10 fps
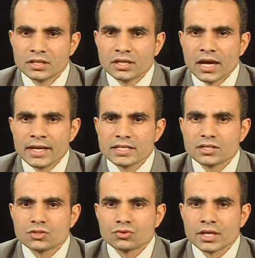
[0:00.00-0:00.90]
Hence, this
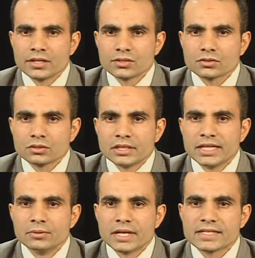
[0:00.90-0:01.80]
strain is
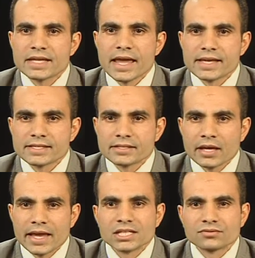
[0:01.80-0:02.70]
labeled as S
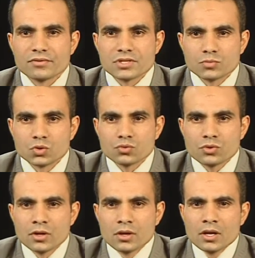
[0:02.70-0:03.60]
for smooth.
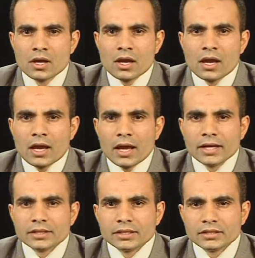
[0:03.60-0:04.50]

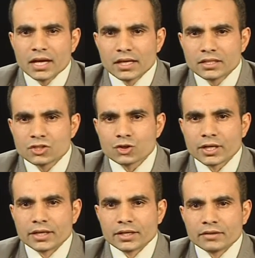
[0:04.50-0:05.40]
And in the other
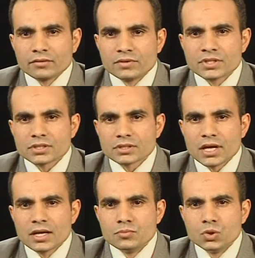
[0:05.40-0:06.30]
strain, which is
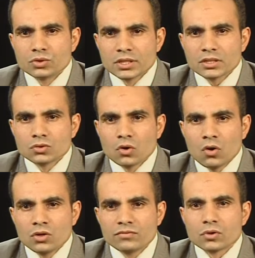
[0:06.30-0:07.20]
a mutant
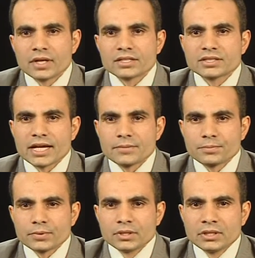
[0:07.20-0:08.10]
non-virulent type
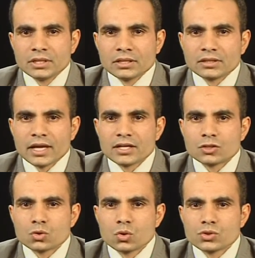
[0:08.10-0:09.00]
that
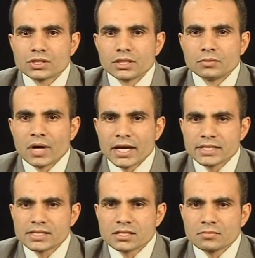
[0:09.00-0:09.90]
grows in
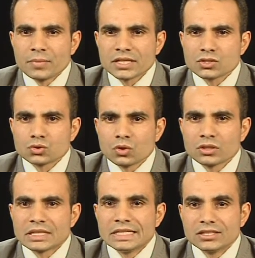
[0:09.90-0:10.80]
mice but is
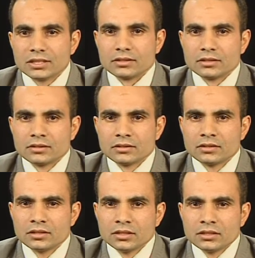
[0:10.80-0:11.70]
not lethal,
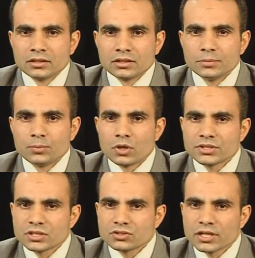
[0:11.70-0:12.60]
the
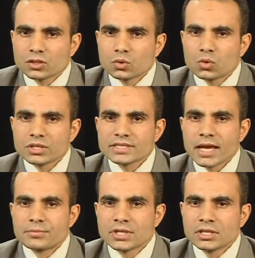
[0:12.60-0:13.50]
polysaccharide coat is
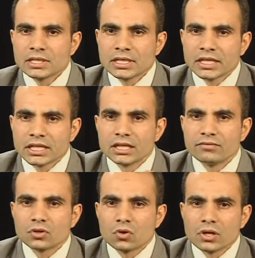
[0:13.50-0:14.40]
absent,
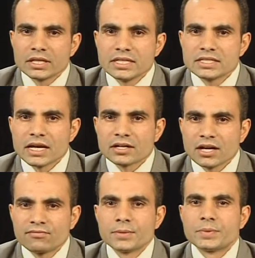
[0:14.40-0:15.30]
giving colonies a
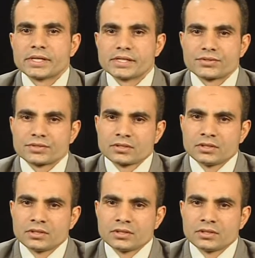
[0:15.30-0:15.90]
rough appearance.